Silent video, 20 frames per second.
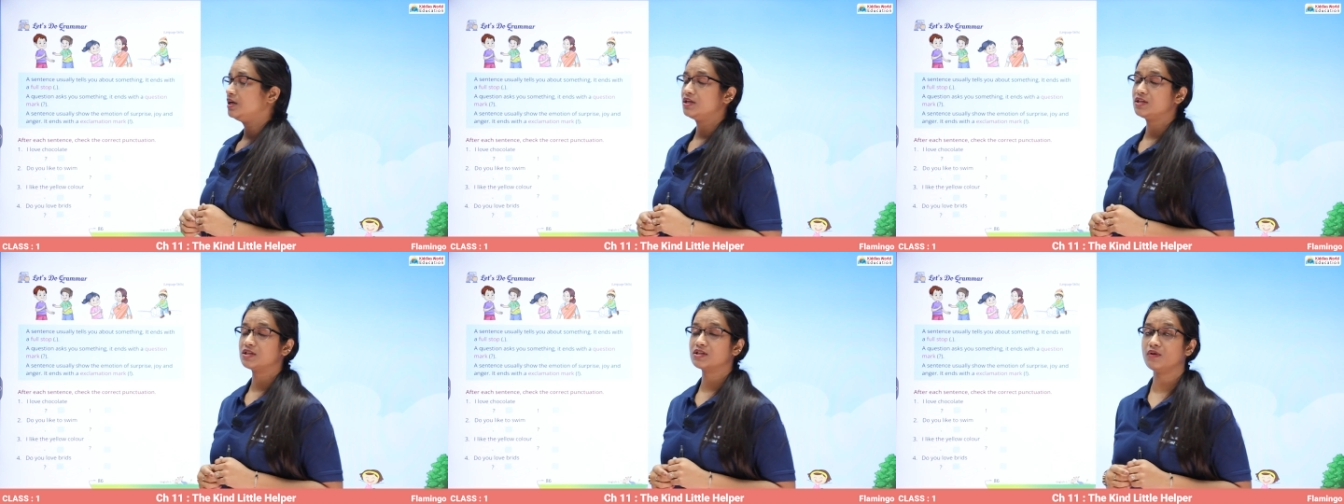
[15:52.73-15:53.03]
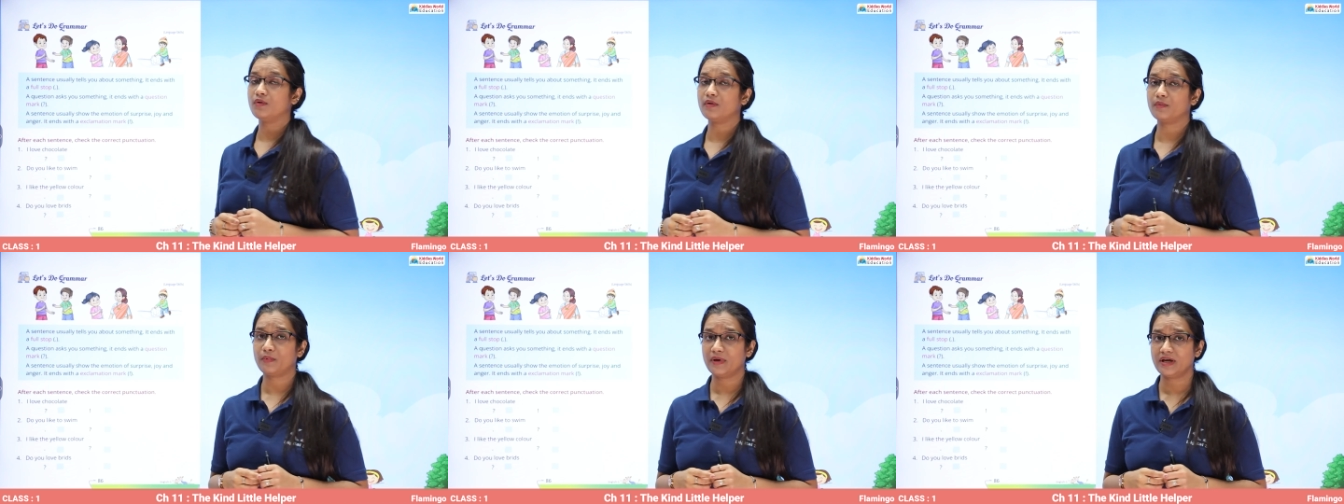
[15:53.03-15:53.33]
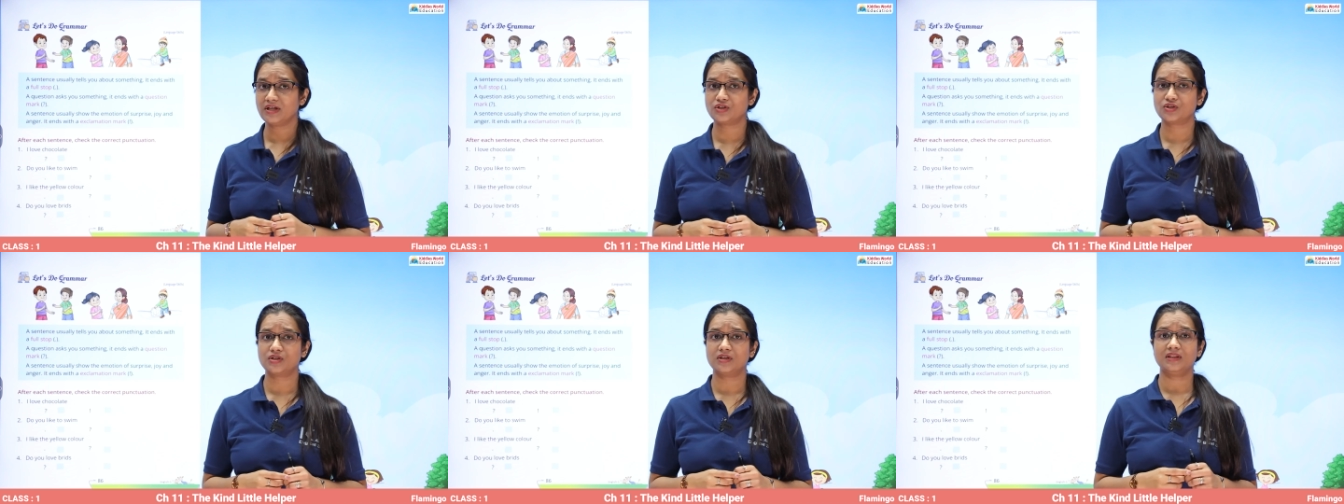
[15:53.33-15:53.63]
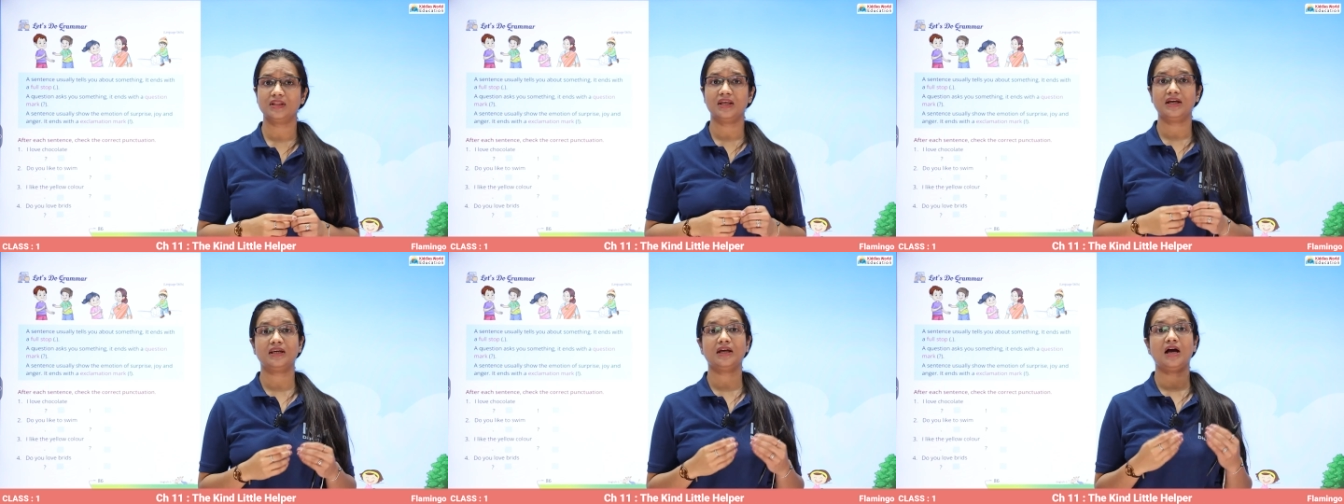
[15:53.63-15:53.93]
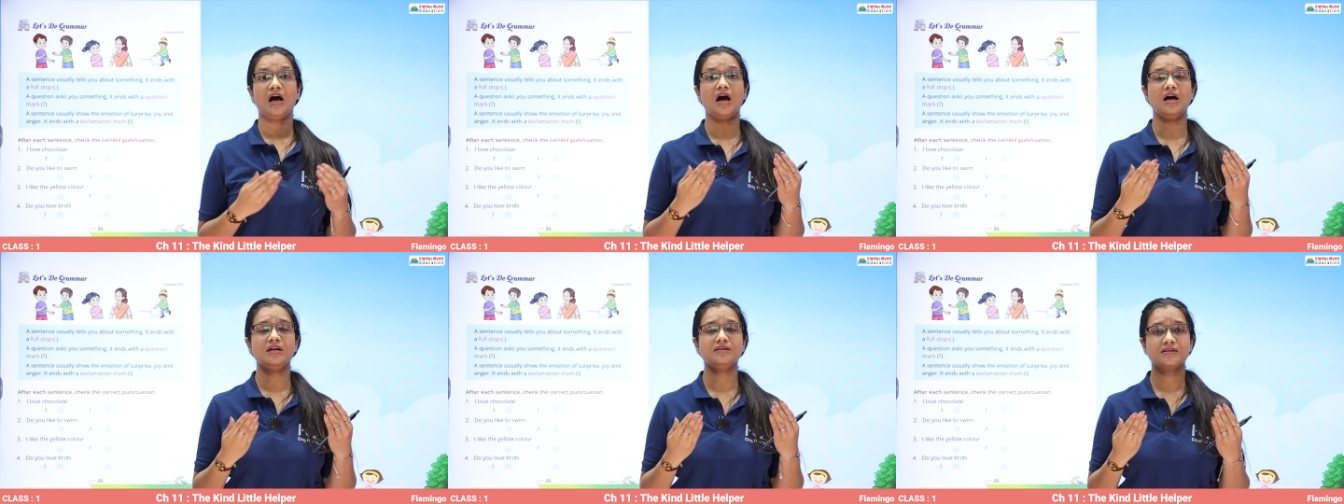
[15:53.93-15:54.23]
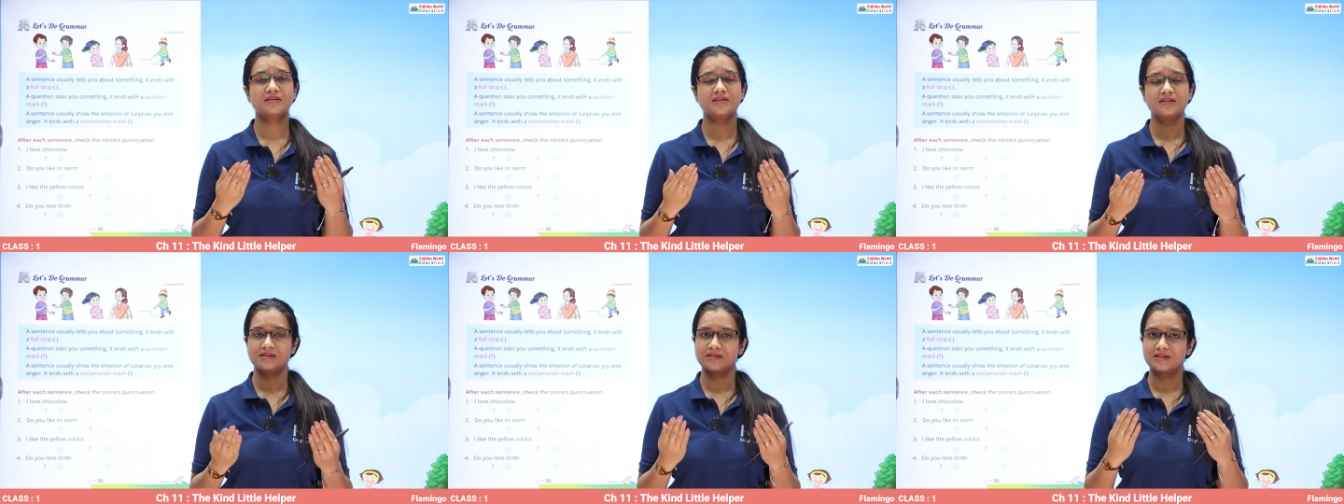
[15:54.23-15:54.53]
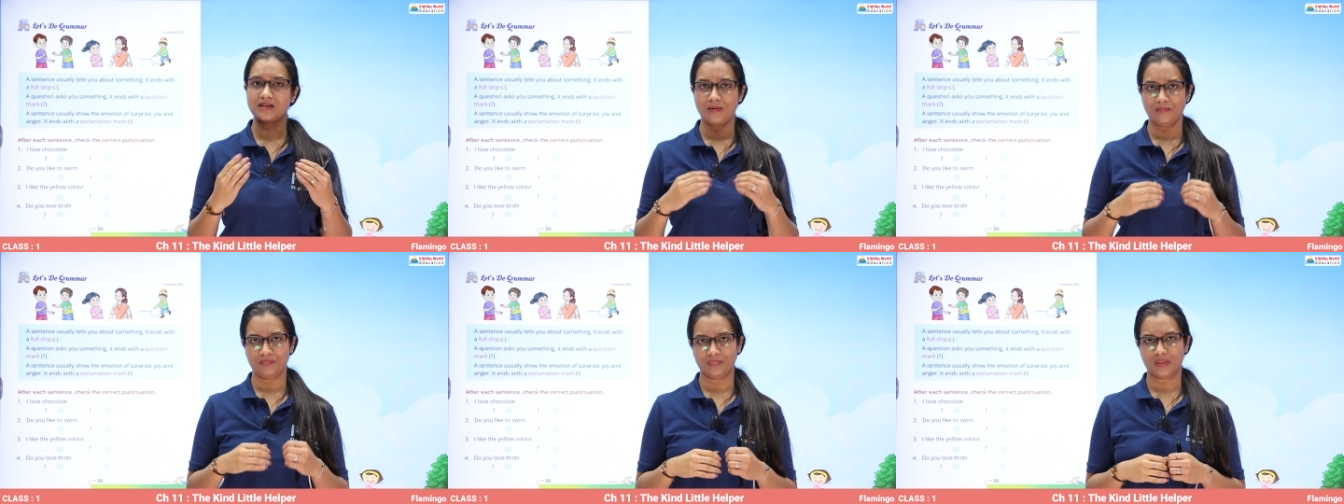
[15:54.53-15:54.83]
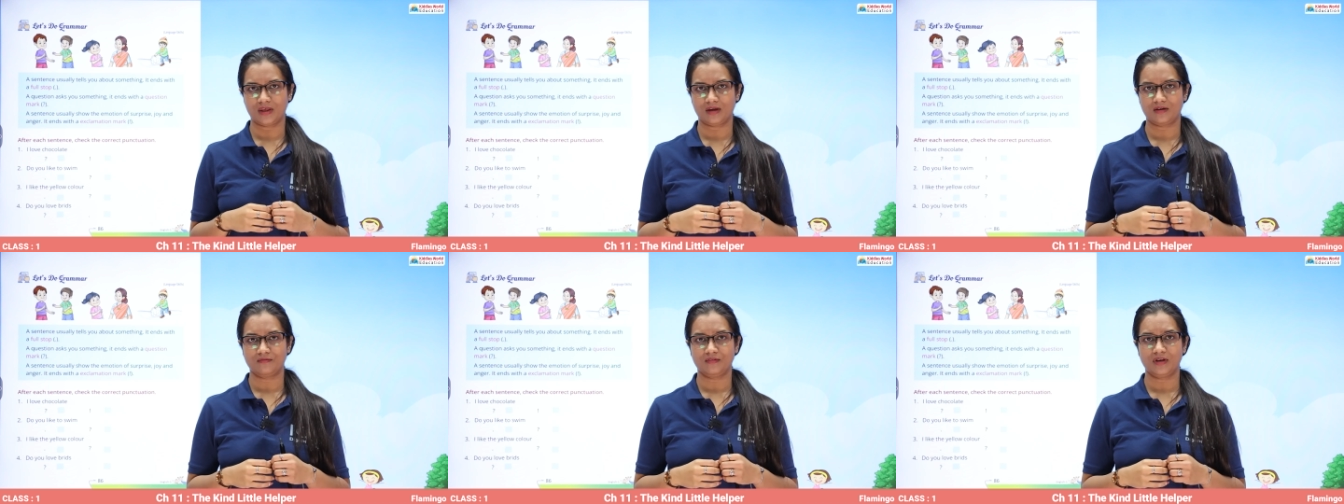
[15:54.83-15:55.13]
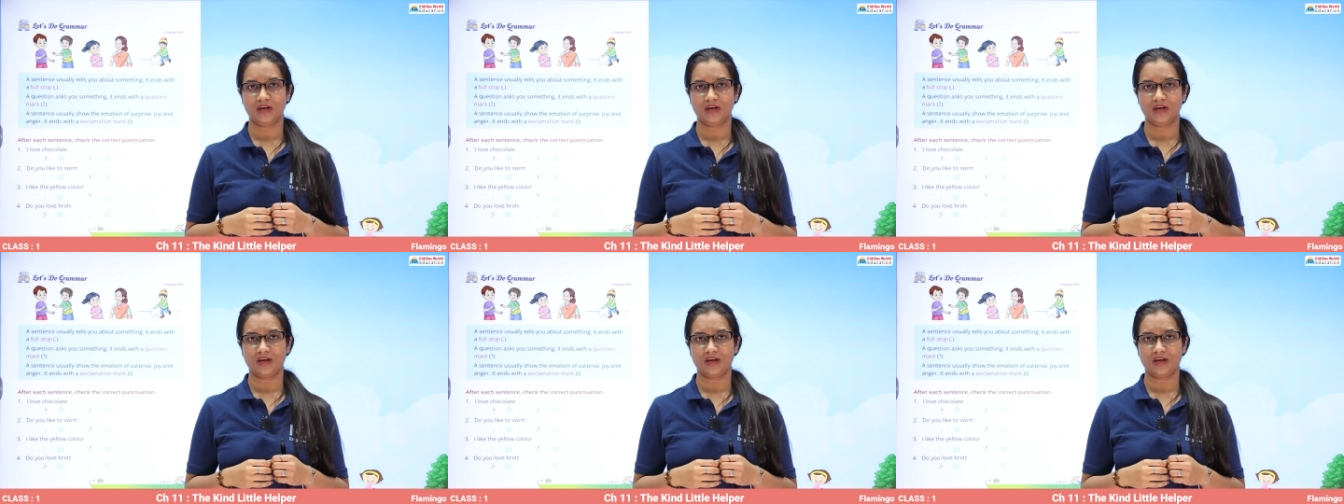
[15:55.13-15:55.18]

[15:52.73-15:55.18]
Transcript: So a question that asks something,